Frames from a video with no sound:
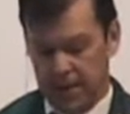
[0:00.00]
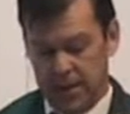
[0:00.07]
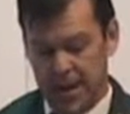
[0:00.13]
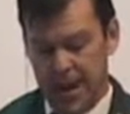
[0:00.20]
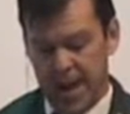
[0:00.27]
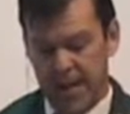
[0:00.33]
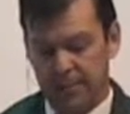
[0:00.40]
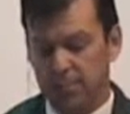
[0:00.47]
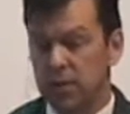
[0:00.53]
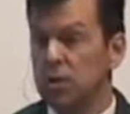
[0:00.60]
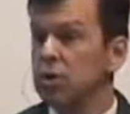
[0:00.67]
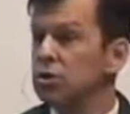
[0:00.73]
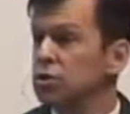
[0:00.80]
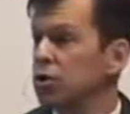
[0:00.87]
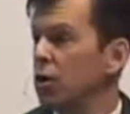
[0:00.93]
named
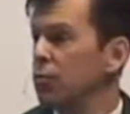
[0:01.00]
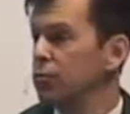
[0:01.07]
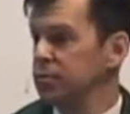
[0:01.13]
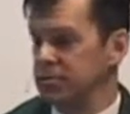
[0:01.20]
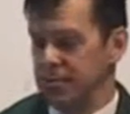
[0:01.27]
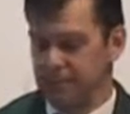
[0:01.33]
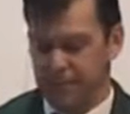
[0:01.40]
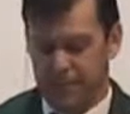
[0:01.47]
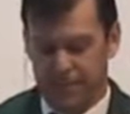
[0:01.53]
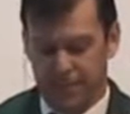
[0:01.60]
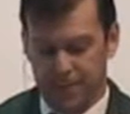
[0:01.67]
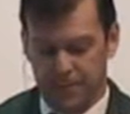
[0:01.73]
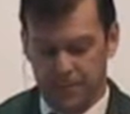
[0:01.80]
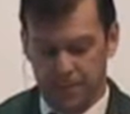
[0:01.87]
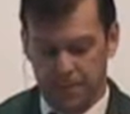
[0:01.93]
Joseph.
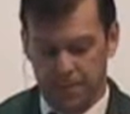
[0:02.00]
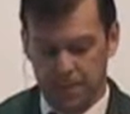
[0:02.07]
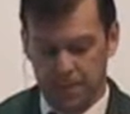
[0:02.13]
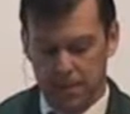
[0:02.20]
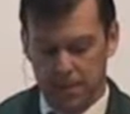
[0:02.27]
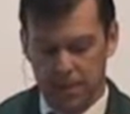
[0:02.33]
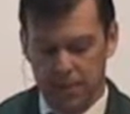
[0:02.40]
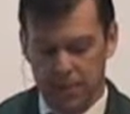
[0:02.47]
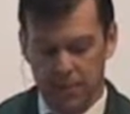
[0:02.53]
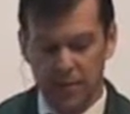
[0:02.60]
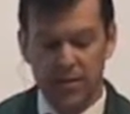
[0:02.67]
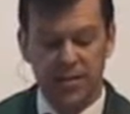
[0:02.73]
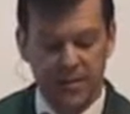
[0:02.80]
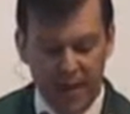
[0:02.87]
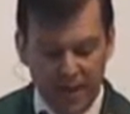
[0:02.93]

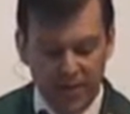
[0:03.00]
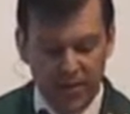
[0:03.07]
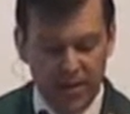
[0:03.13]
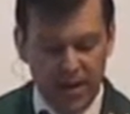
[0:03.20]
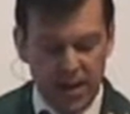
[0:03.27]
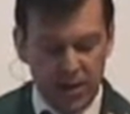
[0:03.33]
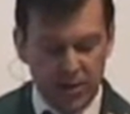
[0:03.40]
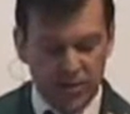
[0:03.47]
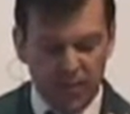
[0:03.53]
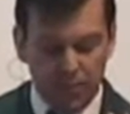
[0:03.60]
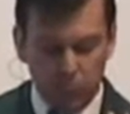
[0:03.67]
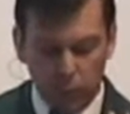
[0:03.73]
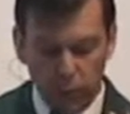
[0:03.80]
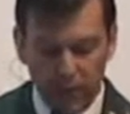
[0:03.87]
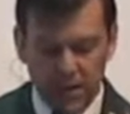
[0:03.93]
The 7 years
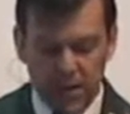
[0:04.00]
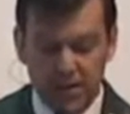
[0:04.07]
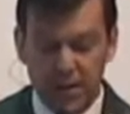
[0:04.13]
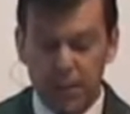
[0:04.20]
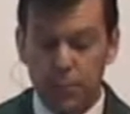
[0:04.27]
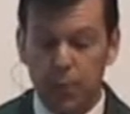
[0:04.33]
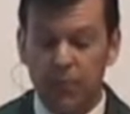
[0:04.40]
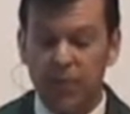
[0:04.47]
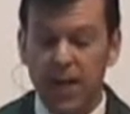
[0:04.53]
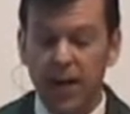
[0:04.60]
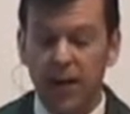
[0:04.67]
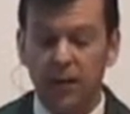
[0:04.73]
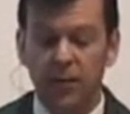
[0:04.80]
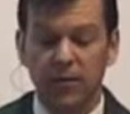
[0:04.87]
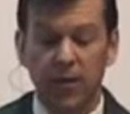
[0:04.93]
of plenty that
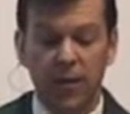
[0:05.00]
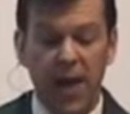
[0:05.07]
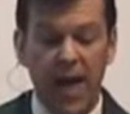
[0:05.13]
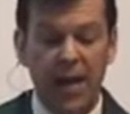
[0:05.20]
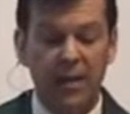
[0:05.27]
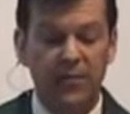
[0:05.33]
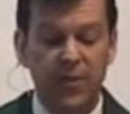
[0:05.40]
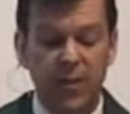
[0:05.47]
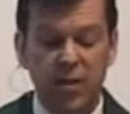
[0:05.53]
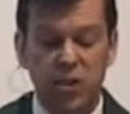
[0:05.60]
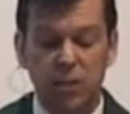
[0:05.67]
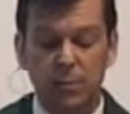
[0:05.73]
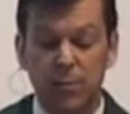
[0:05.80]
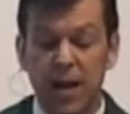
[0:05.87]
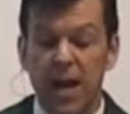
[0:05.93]
prevailed in the land of
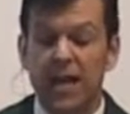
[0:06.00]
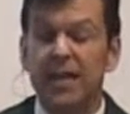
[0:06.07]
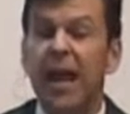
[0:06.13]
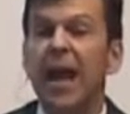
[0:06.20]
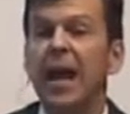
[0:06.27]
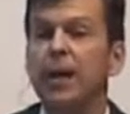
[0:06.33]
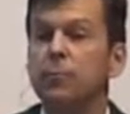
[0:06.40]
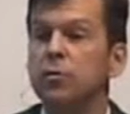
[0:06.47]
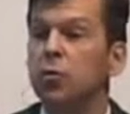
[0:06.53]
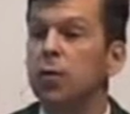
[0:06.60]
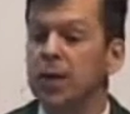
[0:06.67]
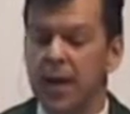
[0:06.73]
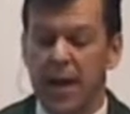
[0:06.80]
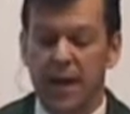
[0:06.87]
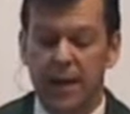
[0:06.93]
Egypt came to
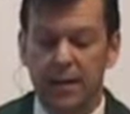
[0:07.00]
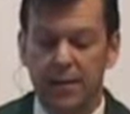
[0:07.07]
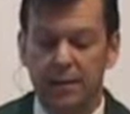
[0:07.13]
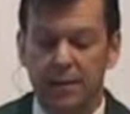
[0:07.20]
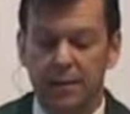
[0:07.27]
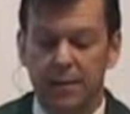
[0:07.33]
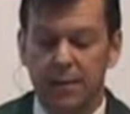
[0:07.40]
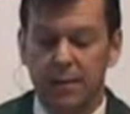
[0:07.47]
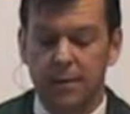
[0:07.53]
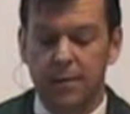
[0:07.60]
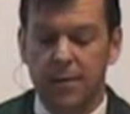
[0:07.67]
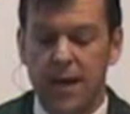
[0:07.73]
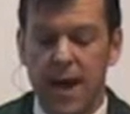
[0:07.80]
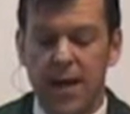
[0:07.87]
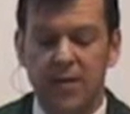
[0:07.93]
an end,
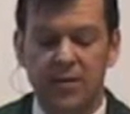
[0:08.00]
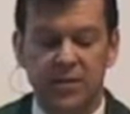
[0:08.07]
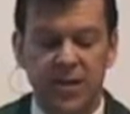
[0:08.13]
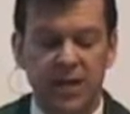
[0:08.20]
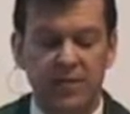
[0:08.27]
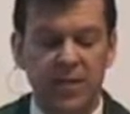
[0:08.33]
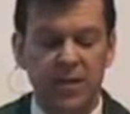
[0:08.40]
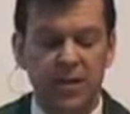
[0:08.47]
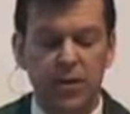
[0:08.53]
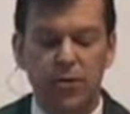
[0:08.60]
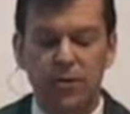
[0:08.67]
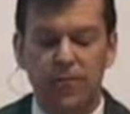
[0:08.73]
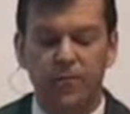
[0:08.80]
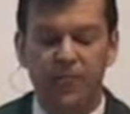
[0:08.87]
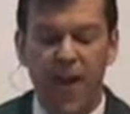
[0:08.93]
and 7
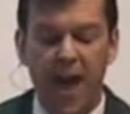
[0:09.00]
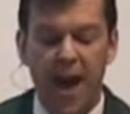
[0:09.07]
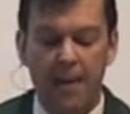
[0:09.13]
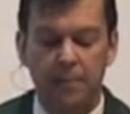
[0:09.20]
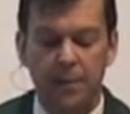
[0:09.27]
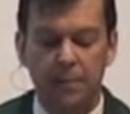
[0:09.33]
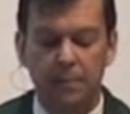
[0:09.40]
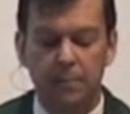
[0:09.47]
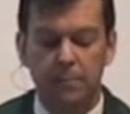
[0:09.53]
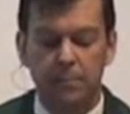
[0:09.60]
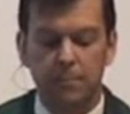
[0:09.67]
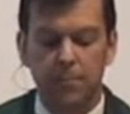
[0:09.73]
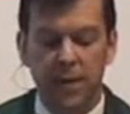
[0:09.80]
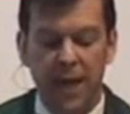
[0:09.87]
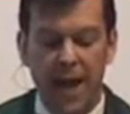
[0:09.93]
years of famine
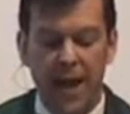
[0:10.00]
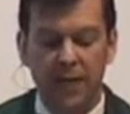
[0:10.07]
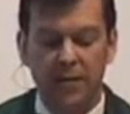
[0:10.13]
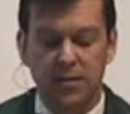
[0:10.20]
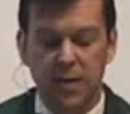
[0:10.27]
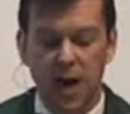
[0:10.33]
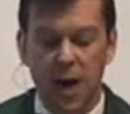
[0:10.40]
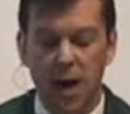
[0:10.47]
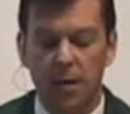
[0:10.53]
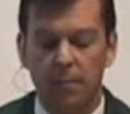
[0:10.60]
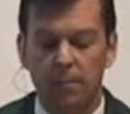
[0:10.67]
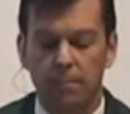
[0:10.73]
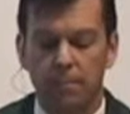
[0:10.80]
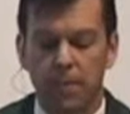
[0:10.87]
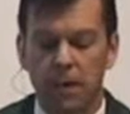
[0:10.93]
began to come,
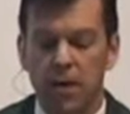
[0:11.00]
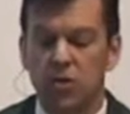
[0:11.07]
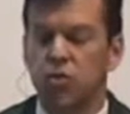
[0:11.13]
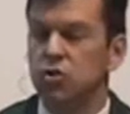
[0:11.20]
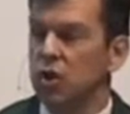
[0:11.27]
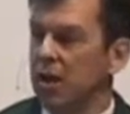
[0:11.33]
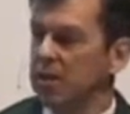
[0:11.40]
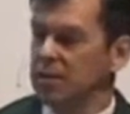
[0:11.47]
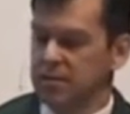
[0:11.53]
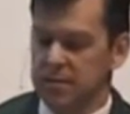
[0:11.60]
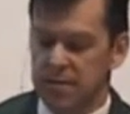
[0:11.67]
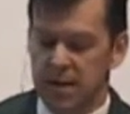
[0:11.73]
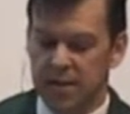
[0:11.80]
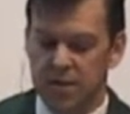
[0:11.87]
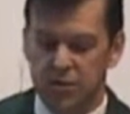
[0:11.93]

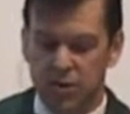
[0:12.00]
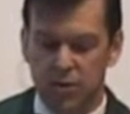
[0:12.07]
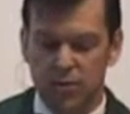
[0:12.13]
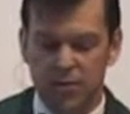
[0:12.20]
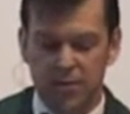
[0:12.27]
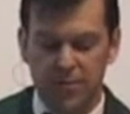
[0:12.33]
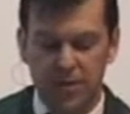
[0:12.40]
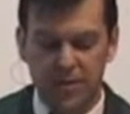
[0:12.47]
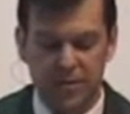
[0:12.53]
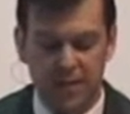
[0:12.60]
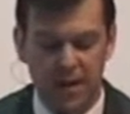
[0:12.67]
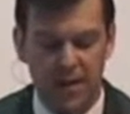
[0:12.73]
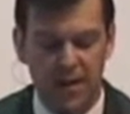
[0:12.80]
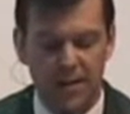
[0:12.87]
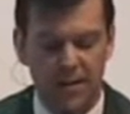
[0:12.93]
just as Joseph had
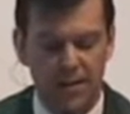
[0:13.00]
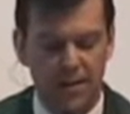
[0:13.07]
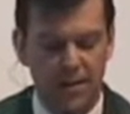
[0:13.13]
said.